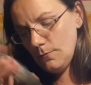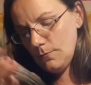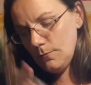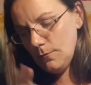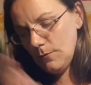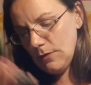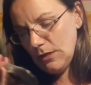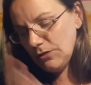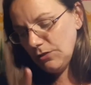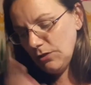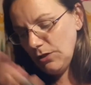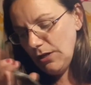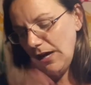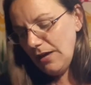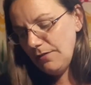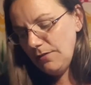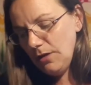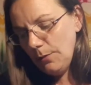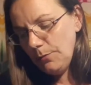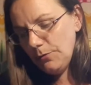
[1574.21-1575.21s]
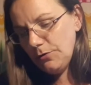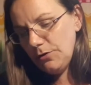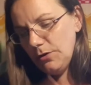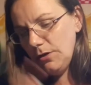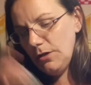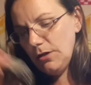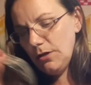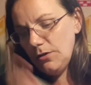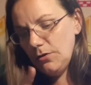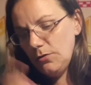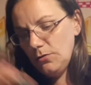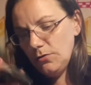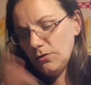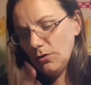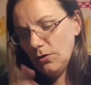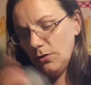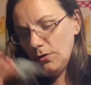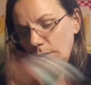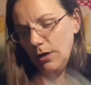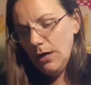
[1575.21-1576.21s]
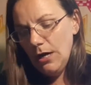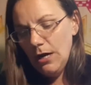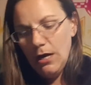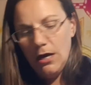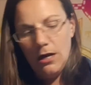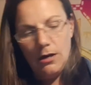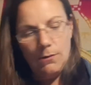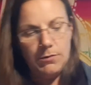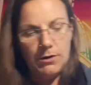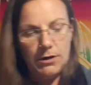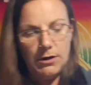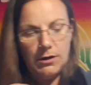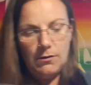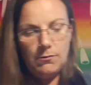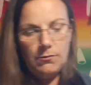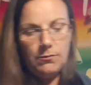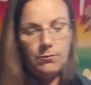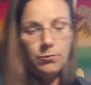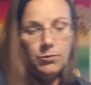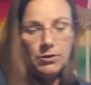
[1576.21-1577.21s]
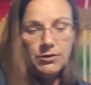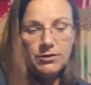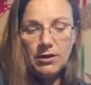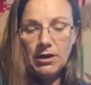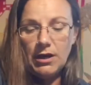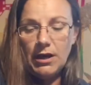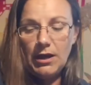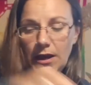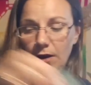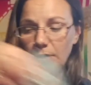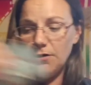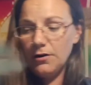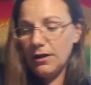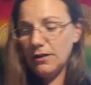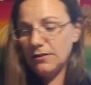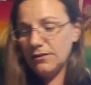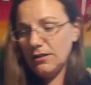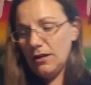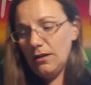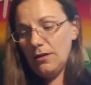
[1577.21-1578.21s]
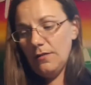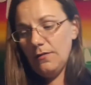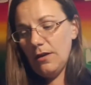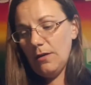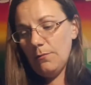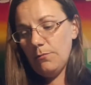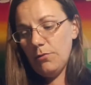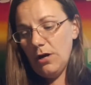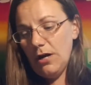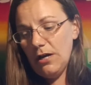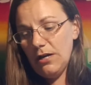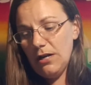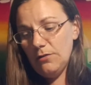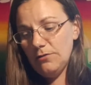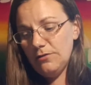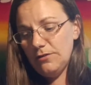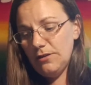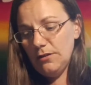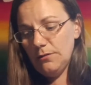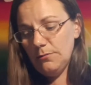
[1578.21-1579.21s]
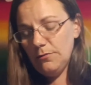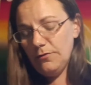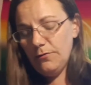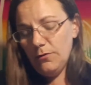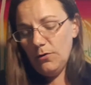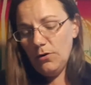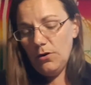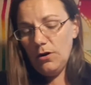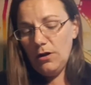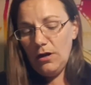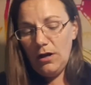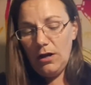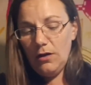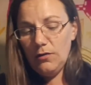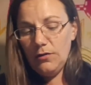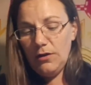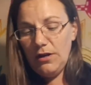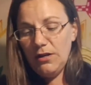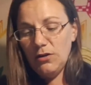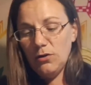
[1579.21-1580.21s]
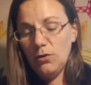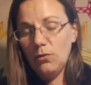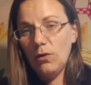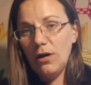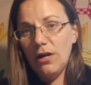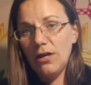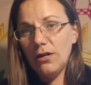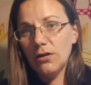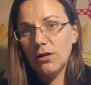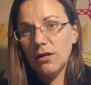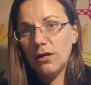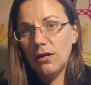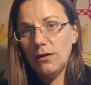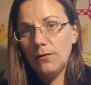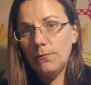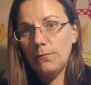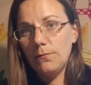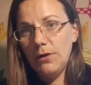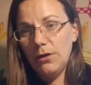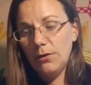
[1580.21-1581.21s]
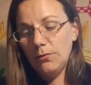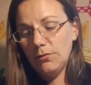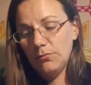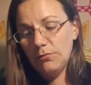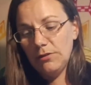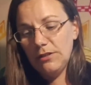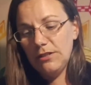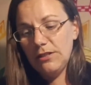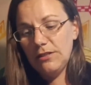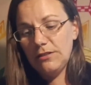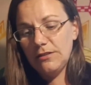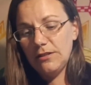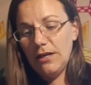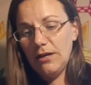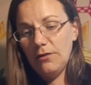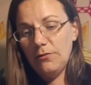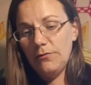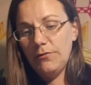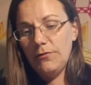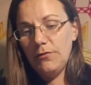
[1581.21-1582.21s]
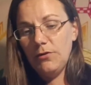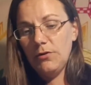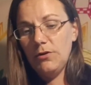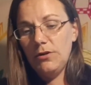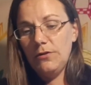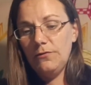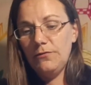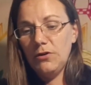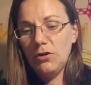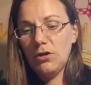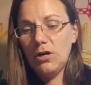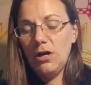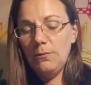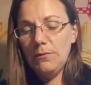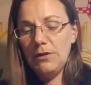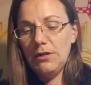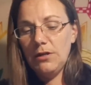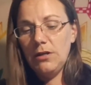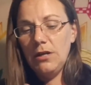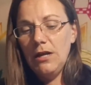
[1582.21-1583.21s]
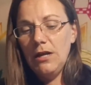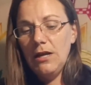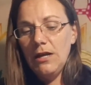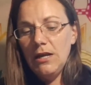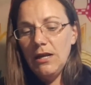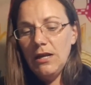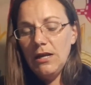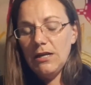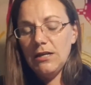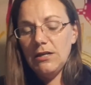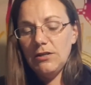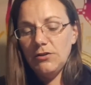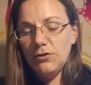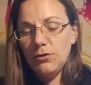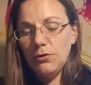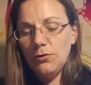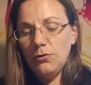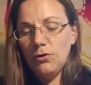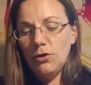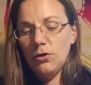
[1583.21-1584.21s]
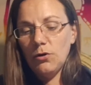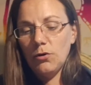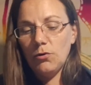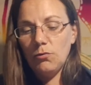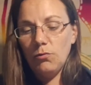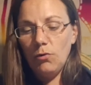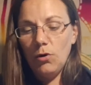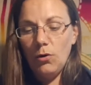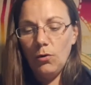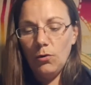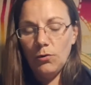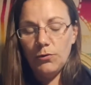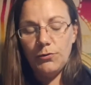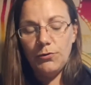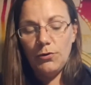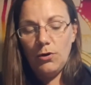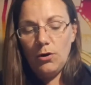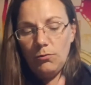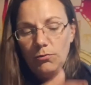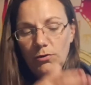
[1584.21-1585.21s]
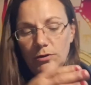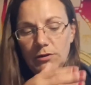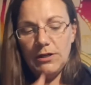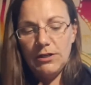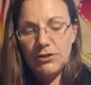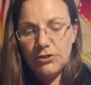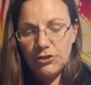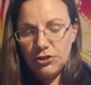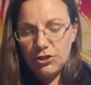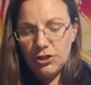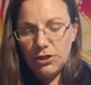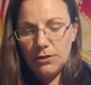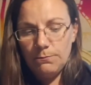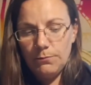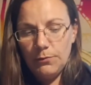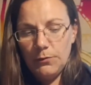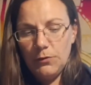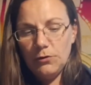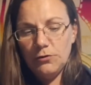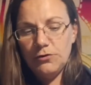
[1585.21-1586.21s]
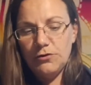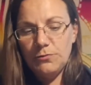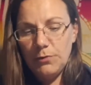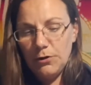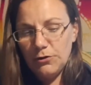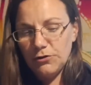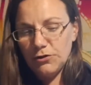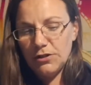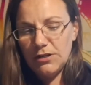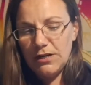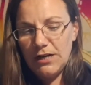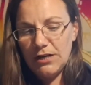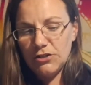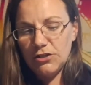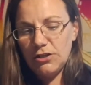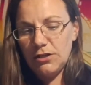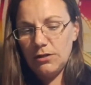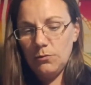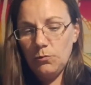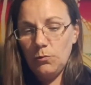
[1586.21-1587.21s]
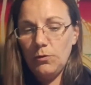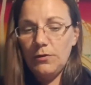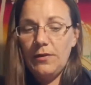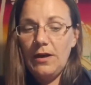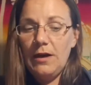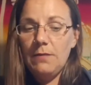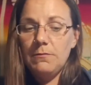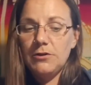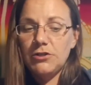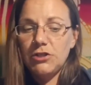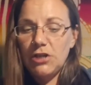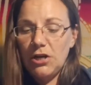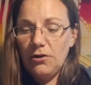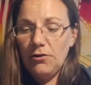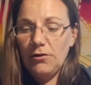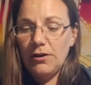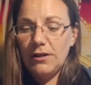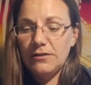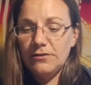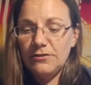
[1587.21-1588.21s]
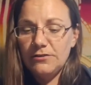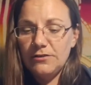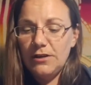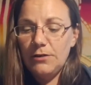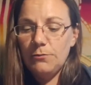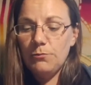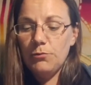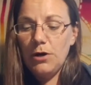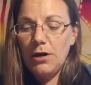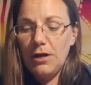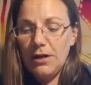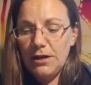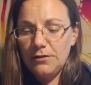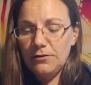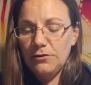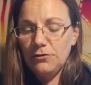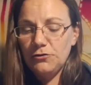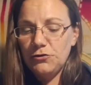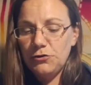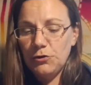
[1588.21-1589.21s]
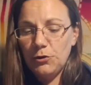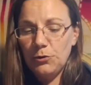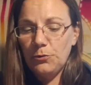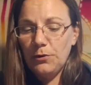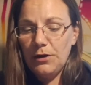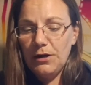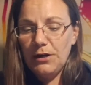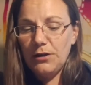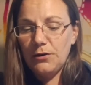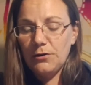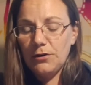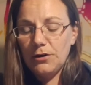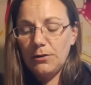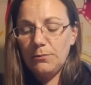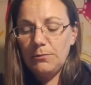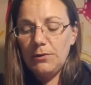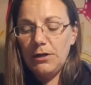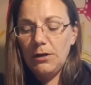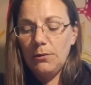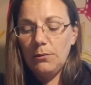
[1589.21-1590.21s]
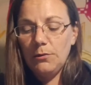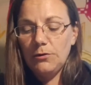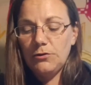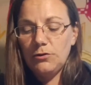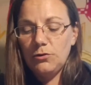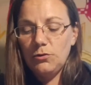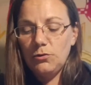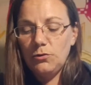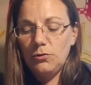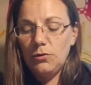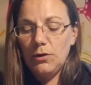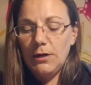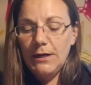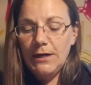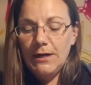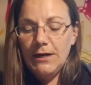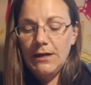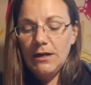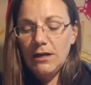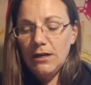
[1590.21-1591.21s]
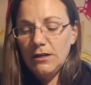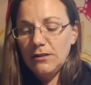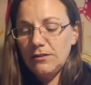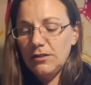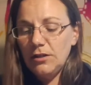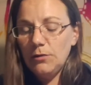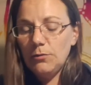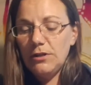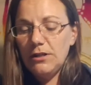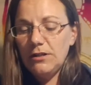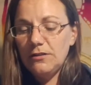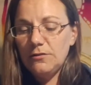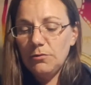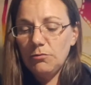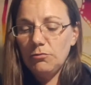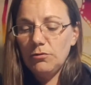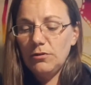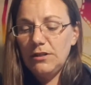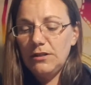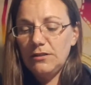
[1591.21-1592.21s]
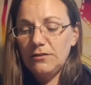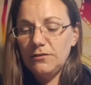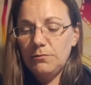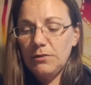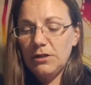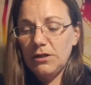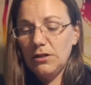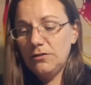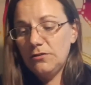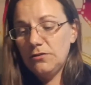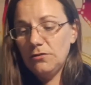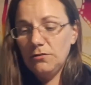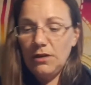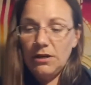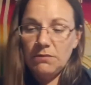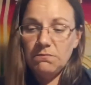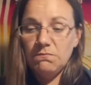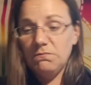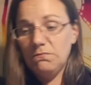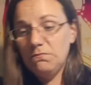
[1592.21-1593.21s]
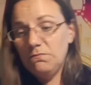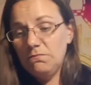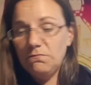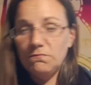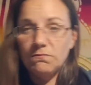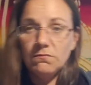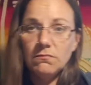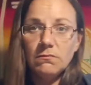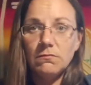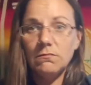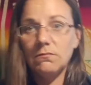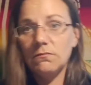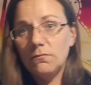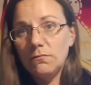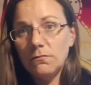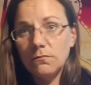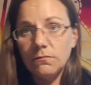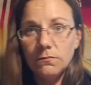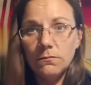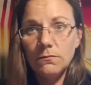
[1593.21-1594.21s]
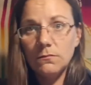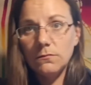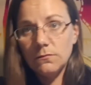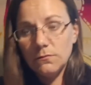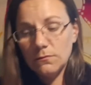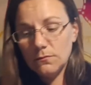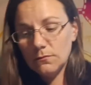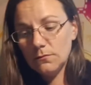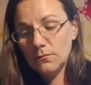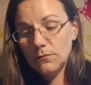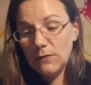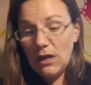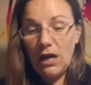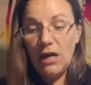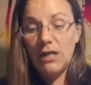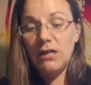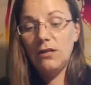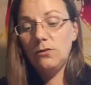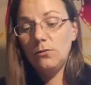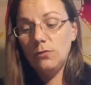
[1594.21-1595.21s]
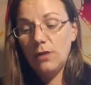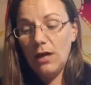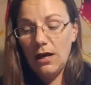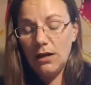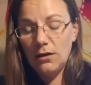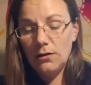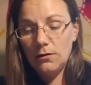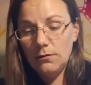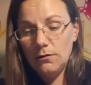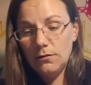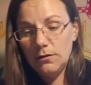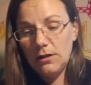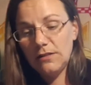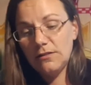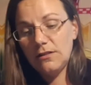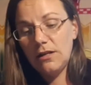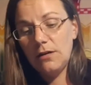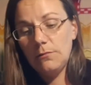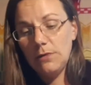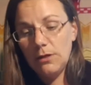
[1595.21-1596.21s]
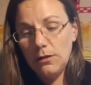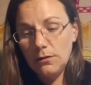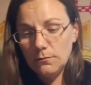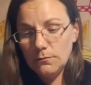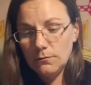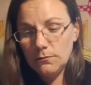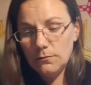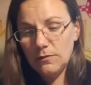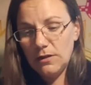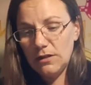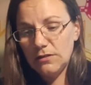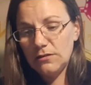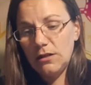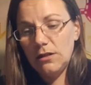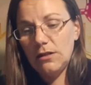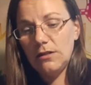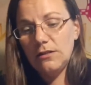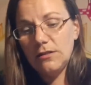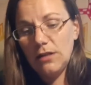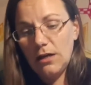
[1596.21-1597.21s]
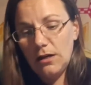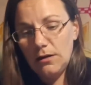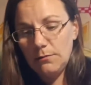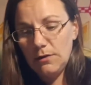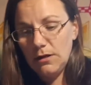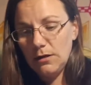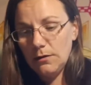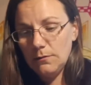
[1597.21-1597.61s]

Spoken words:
So you had the opportunity to do so. But with that arrogance and that pride I was feeling before, there ain't no way you're going to be able to release that. If you're coming into your growth, a relationship, your spiritual connection with that much arrogance and pride, there's no way you're going to be able to see what needs to be released. Because you're like, I didn't do that. That's not me. That's not inside of me.